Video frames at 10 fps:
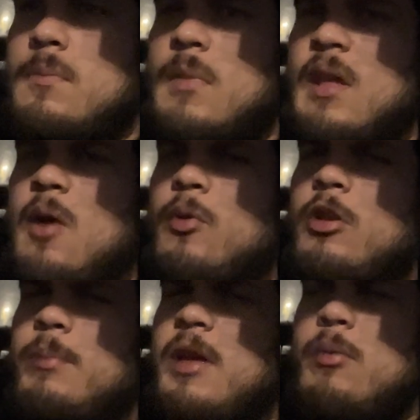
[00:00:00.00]
I wanna
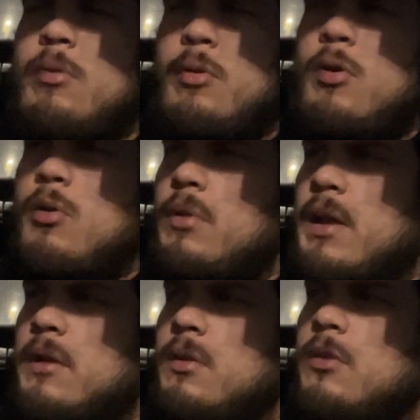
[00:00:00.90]
be able to go
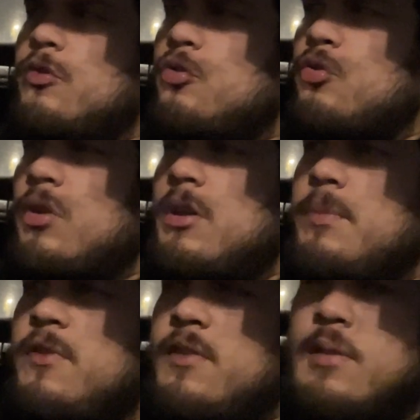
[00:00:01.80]
like on
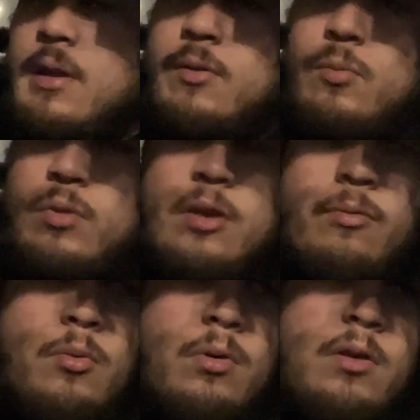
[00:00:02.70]
trips, like whenever I
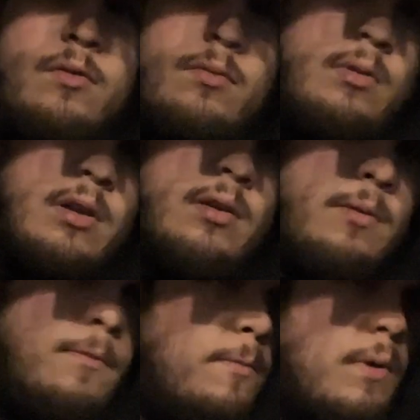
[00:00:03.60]
want to. Like
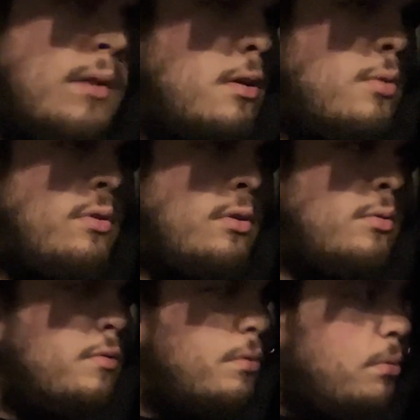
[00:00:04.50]
if right now I wanna go
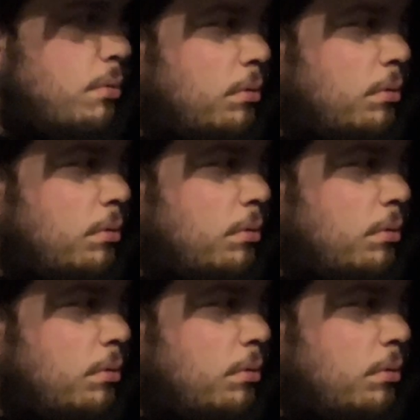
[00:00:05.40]
to